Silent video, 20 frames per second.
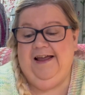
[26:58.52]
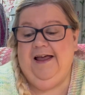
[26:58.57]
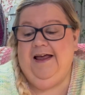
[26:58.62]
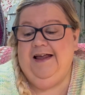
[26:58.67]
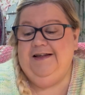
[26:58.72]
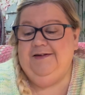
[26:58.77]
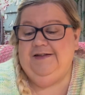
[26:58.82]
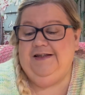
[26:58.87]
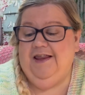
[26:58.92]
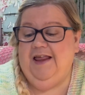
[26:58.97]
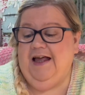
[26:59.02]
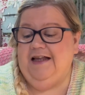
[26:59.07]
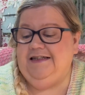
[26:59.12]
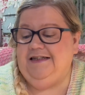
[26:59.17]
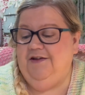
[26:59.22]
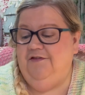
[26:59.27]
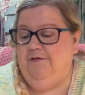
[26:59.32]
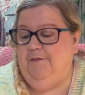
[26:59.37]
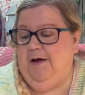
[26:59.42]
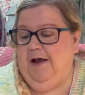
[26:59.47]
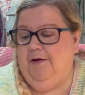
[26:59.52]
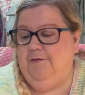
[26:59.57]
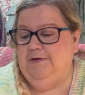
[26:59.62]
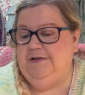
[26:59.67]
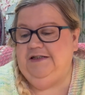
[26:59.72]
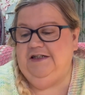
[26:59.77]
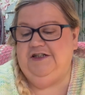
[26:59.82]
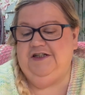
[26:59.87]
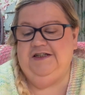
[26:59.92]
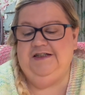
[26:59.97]
So that's it for my
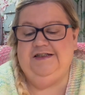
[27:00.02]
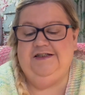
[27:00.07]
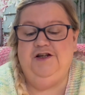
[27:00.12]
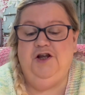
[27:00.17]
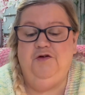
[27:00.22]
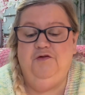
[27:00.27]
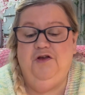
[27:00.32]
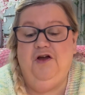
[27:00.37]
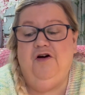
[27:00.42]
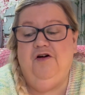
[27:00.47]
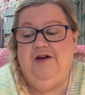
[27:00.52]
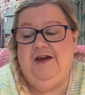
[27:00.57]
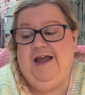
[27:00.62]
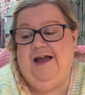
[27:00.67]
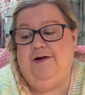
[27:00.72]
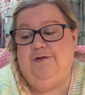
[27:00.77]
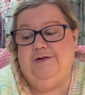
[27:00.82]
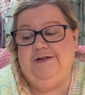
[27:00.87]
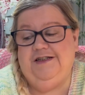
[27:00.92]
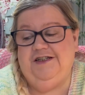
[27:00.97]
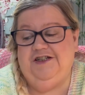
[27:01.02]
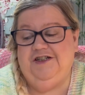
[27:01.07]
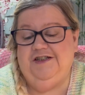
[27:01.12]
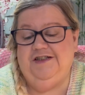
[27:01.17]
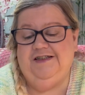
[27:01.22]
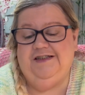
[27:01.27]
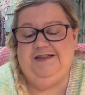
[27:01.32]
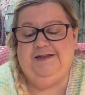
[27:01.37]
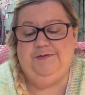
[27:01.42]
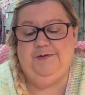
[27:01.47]
acquisitions. No yarny
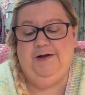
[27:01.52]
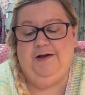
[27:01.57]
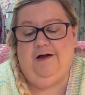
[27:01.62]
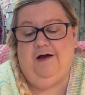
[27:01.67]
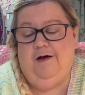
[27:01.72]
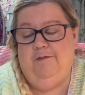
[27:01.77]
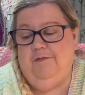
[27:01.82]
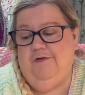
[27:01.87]
acquisitions this week, I'm